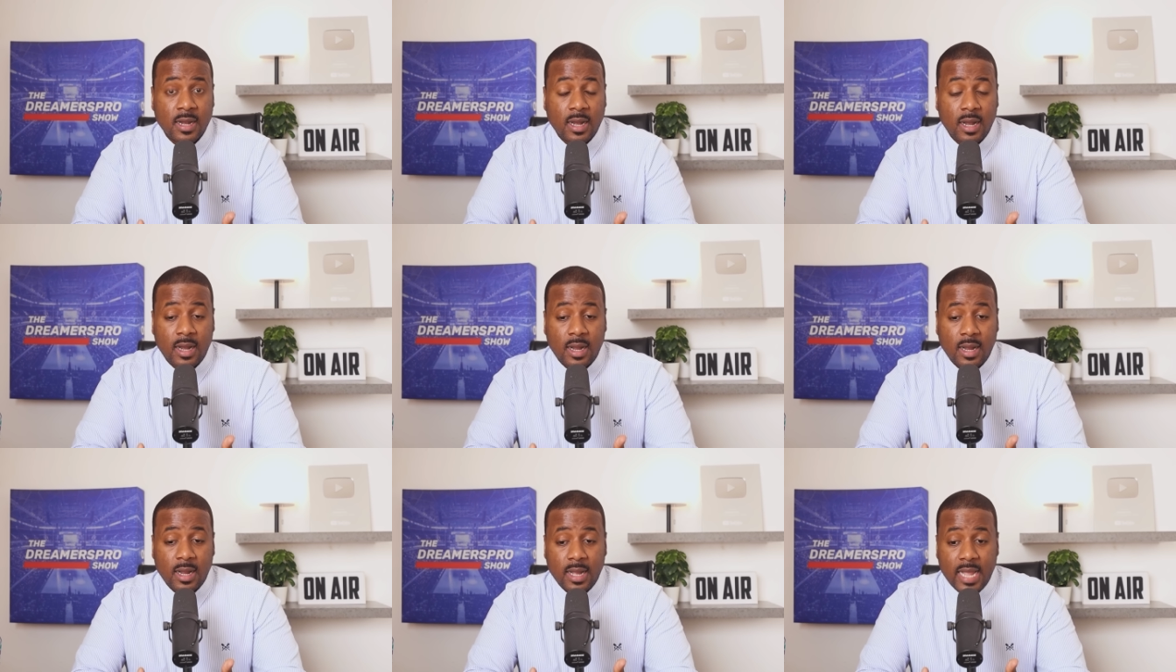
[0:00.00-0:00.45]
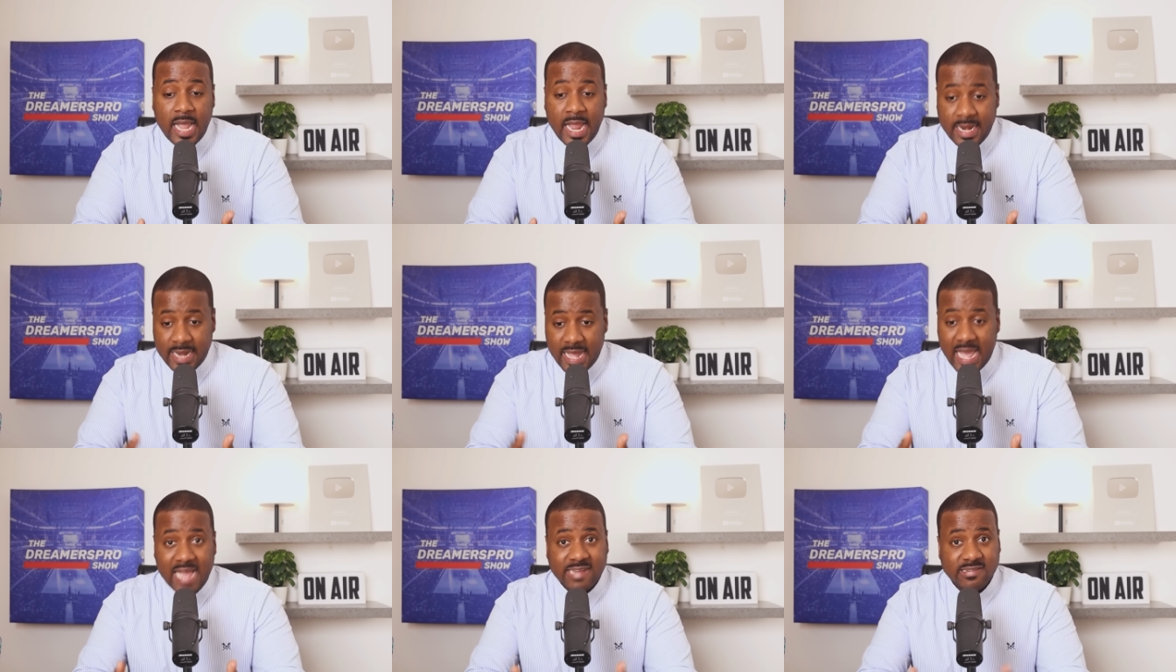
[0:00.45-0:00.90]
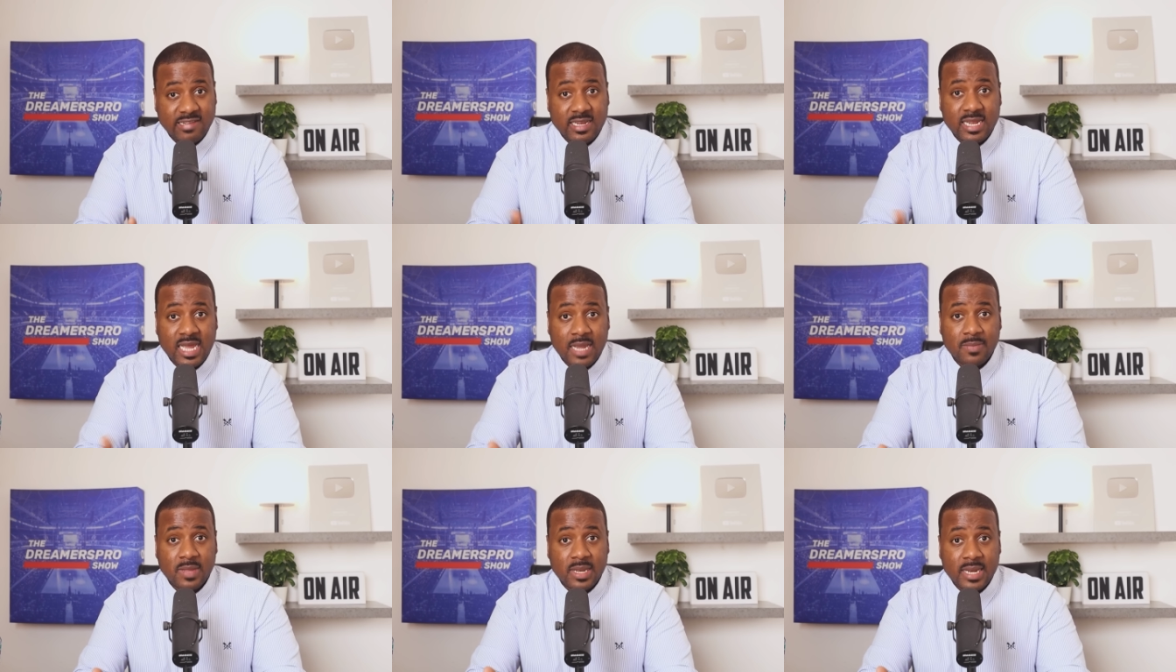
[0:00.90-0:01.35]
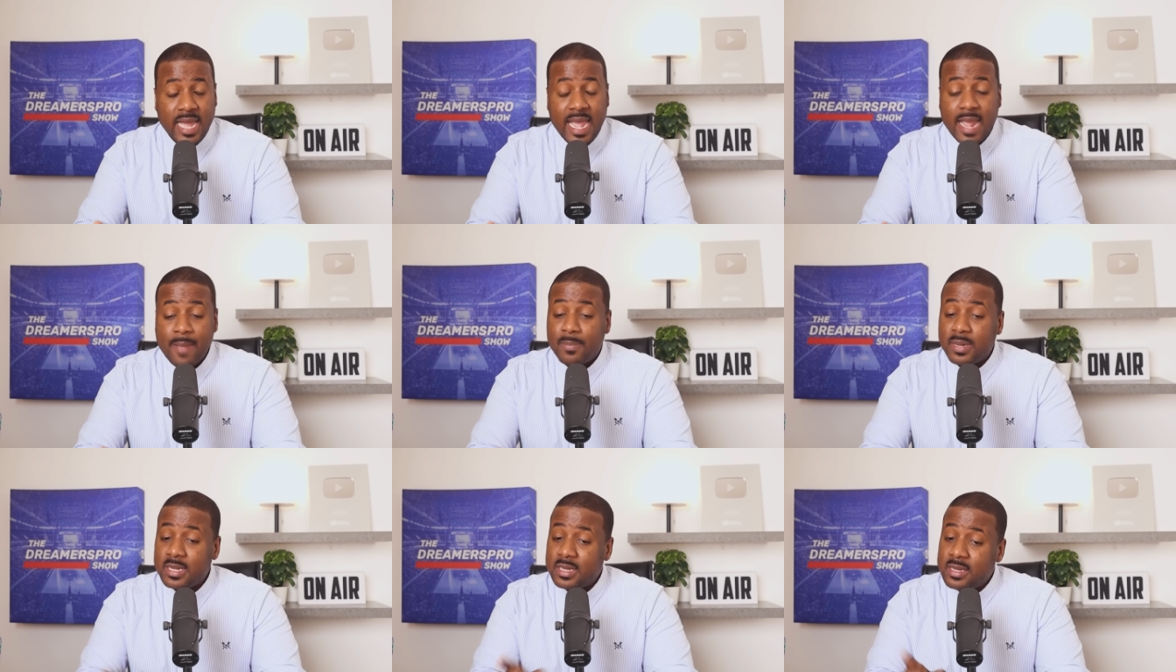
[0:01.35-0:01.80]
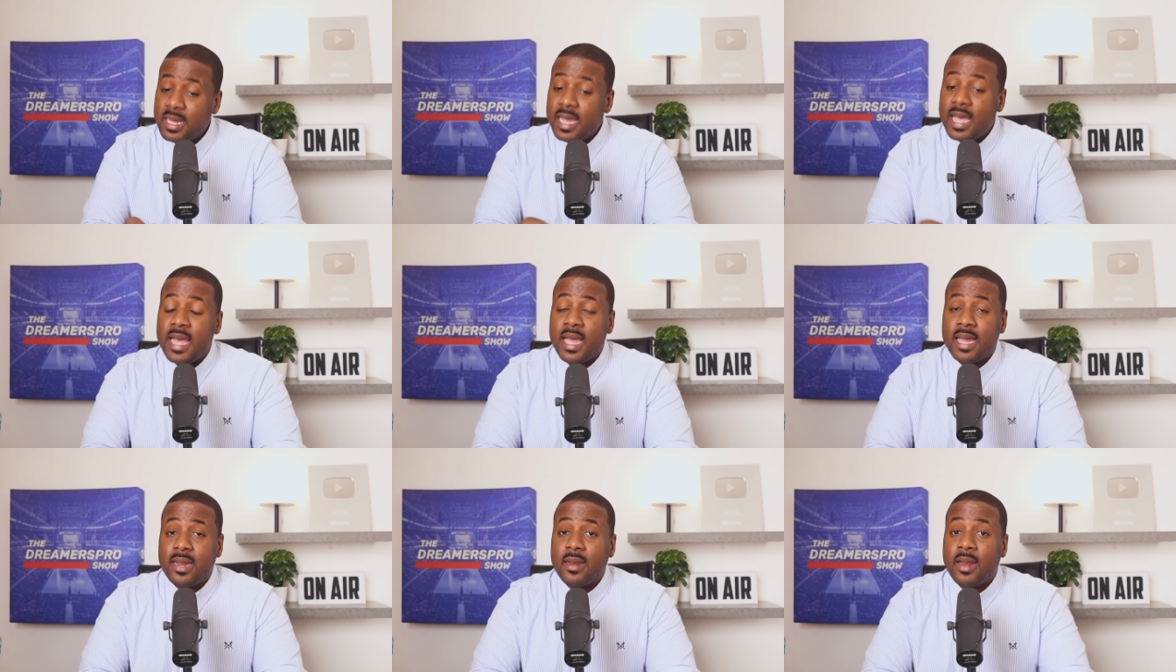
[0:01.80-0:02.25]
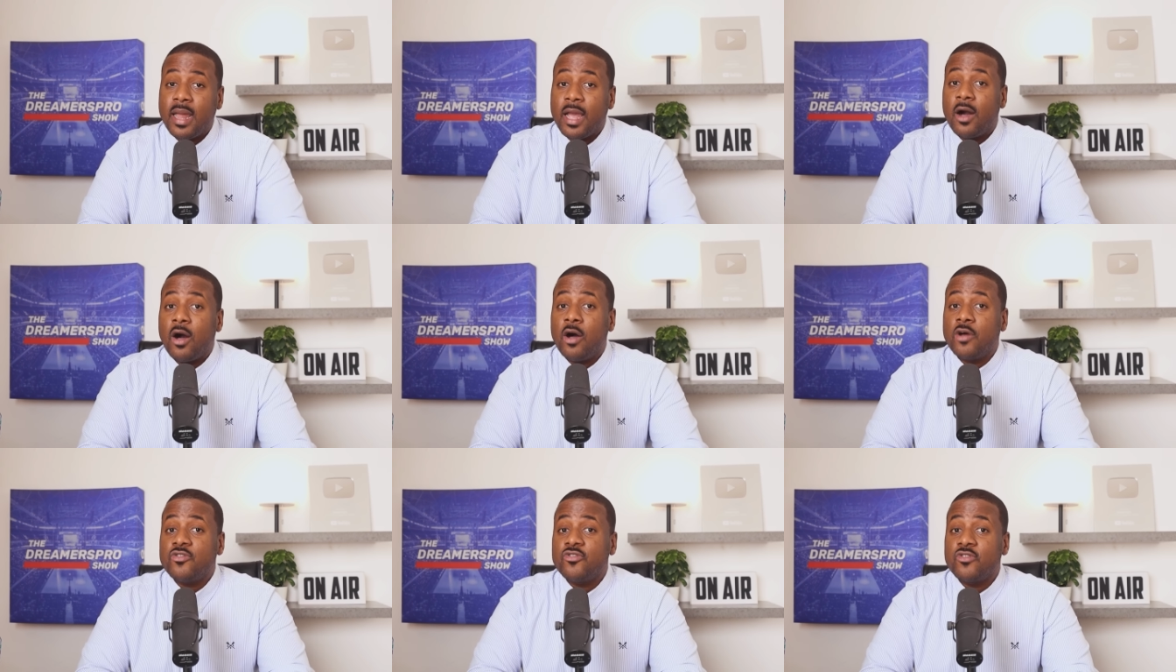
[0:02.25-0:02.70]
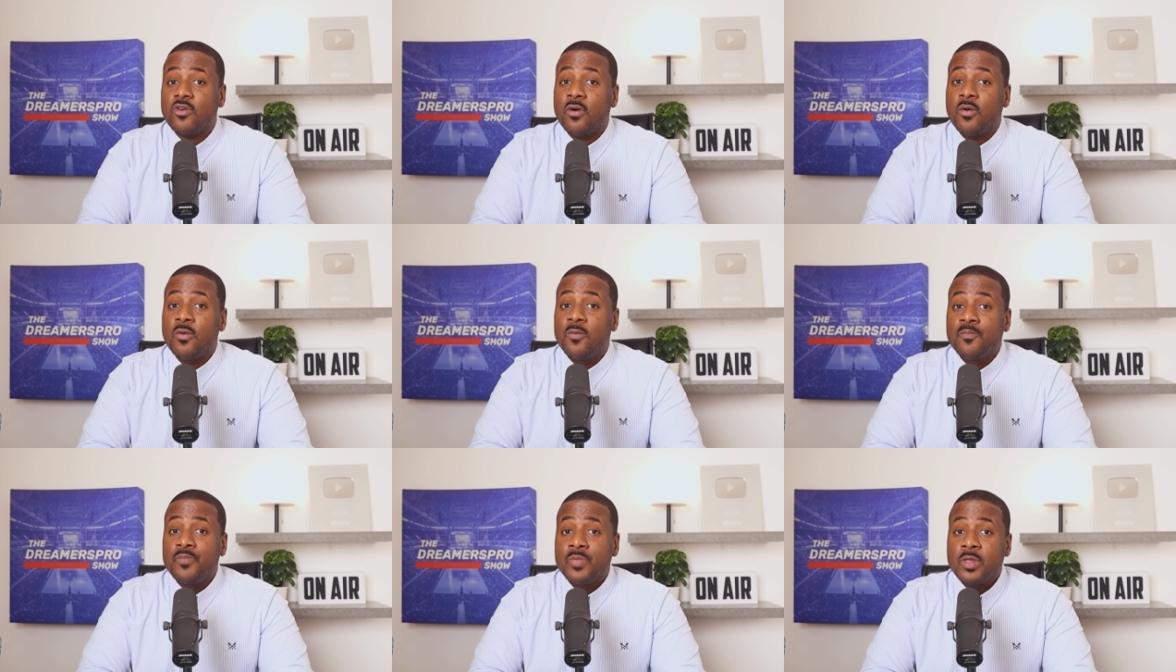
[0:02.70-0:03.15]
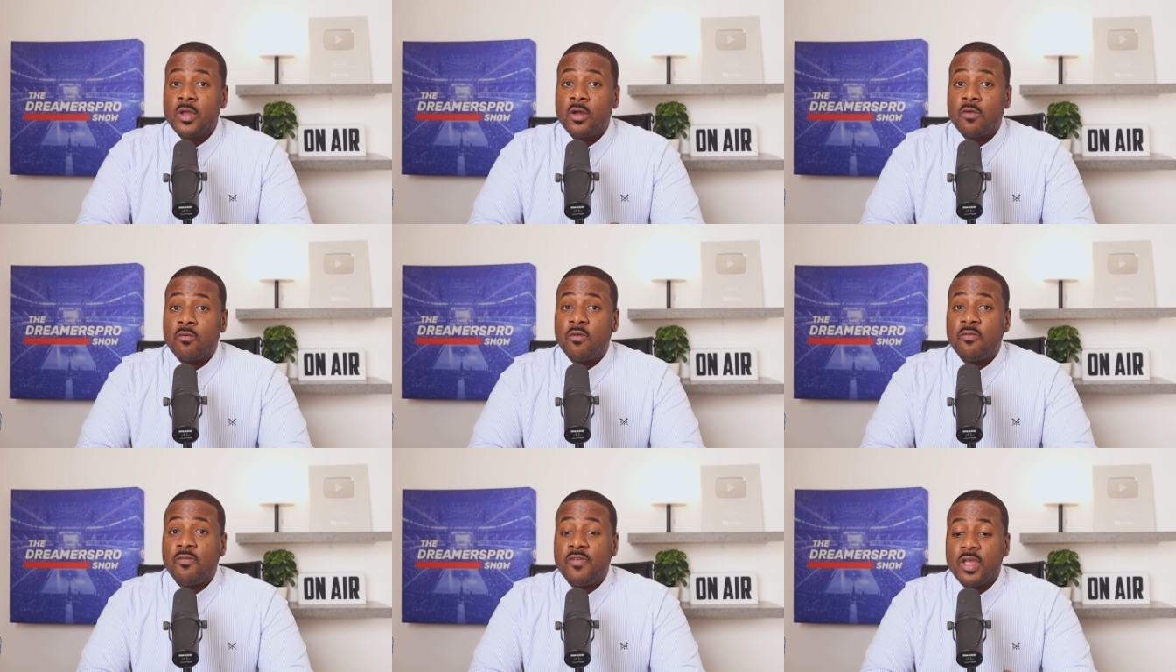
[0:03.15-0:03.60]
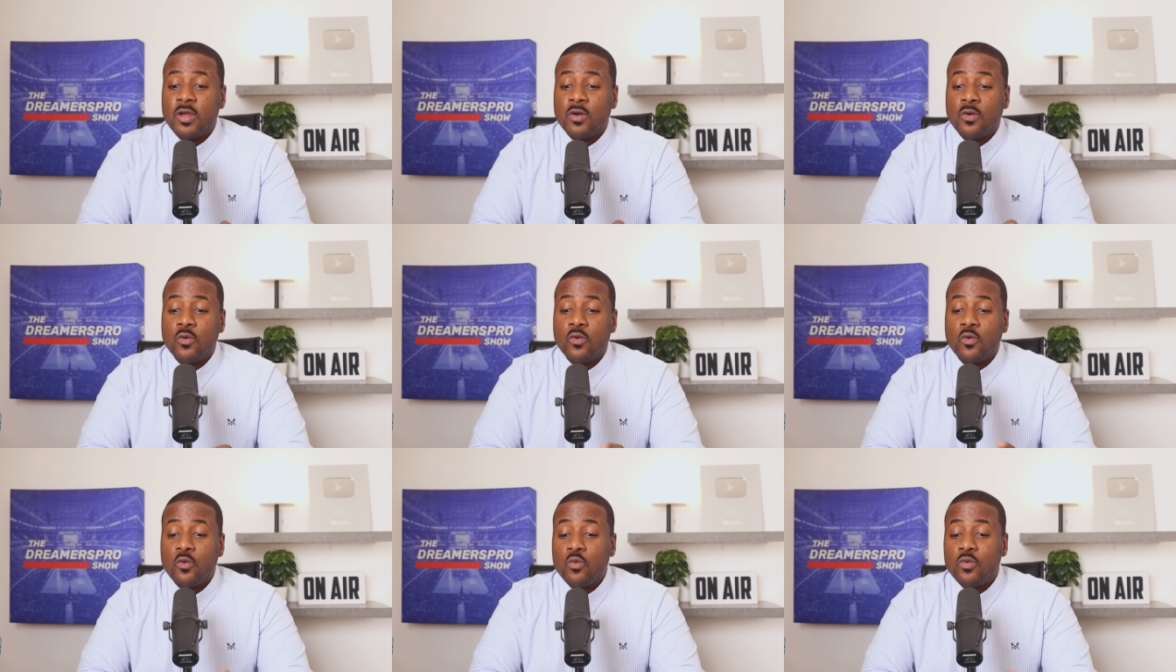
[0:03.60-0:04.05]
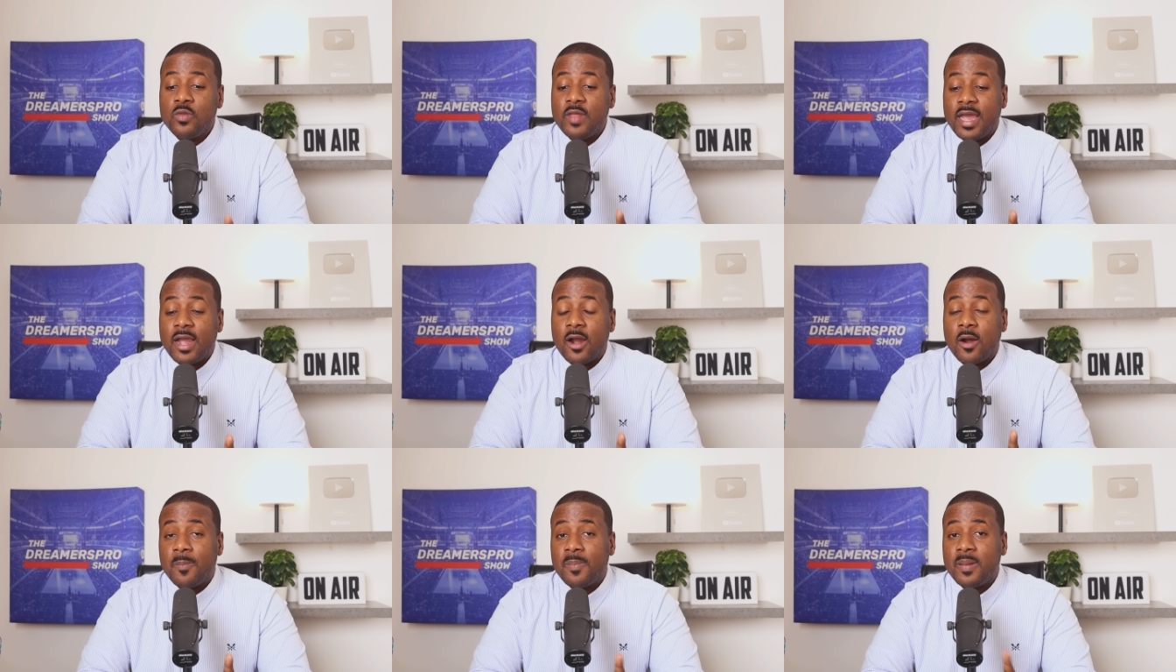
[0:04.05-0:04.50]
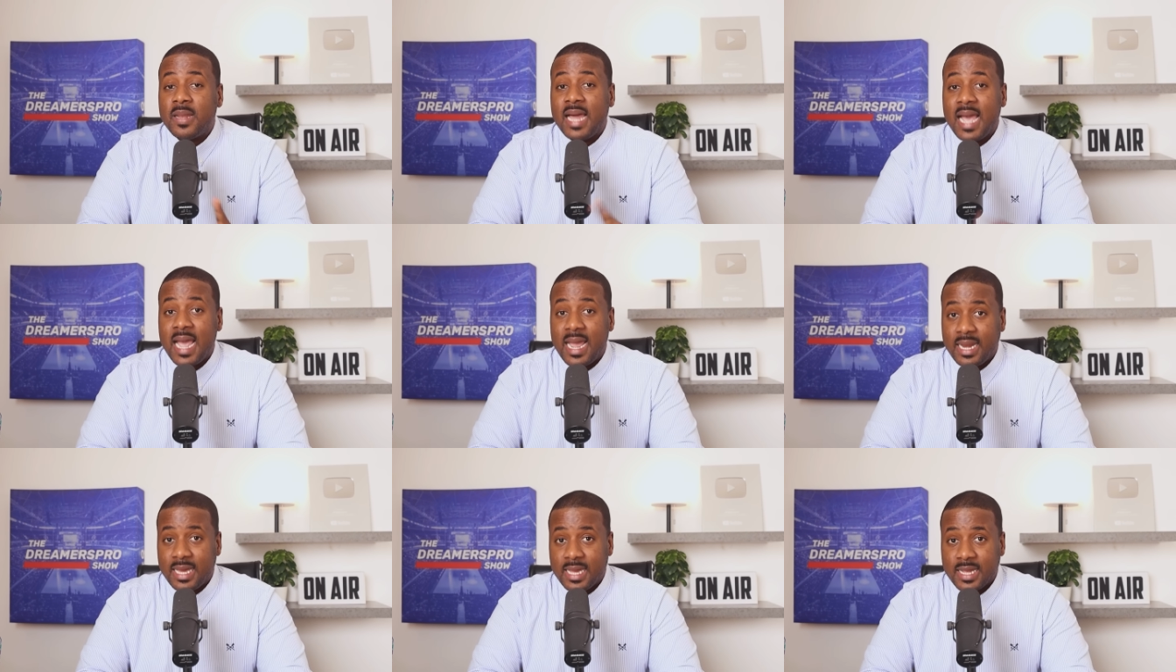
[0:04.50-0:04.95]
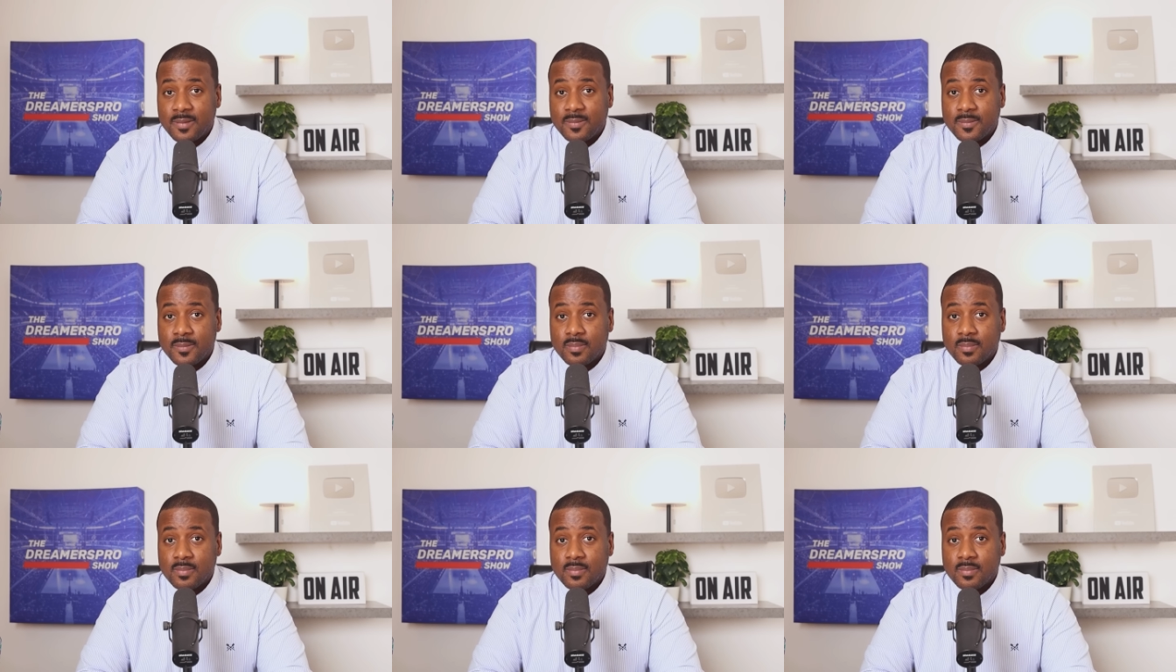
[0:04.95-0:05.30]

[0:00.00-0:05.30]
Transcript: Uh, and they actually named the name, but then they also reveal who they are planning